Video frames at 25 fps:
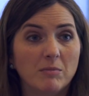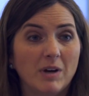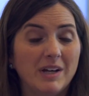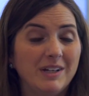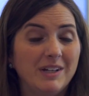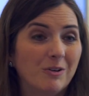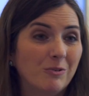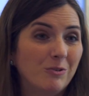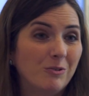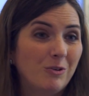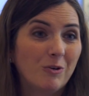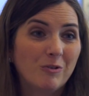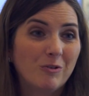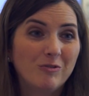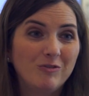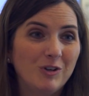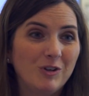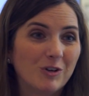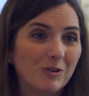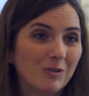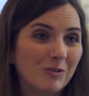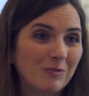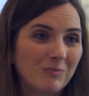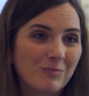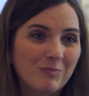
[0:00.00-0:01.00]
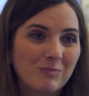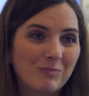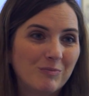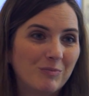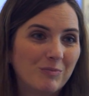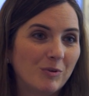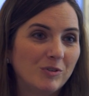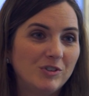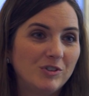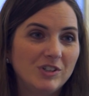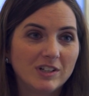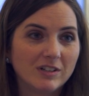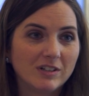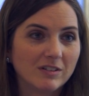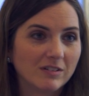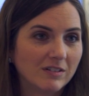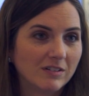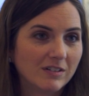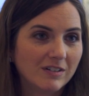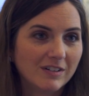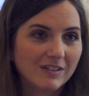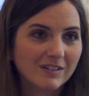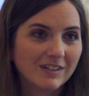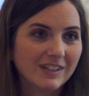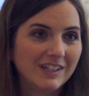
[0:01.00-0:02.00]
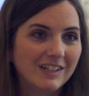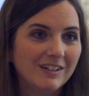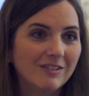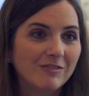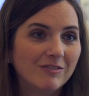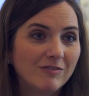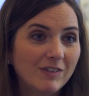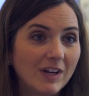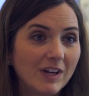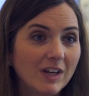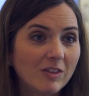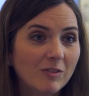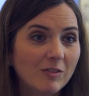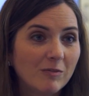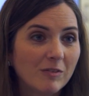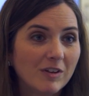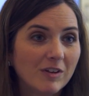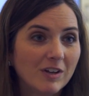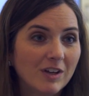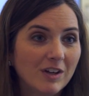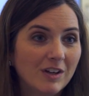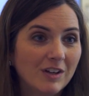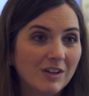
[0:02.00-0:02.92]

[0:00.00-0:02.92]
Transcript: I don't know if you're particularly faith